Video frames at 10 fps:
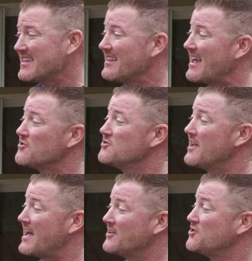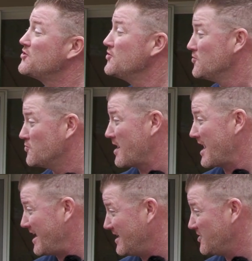that allows you to add 2
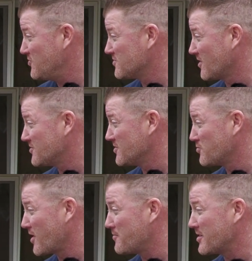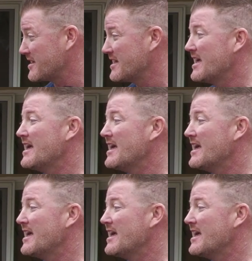ADUs onto your property.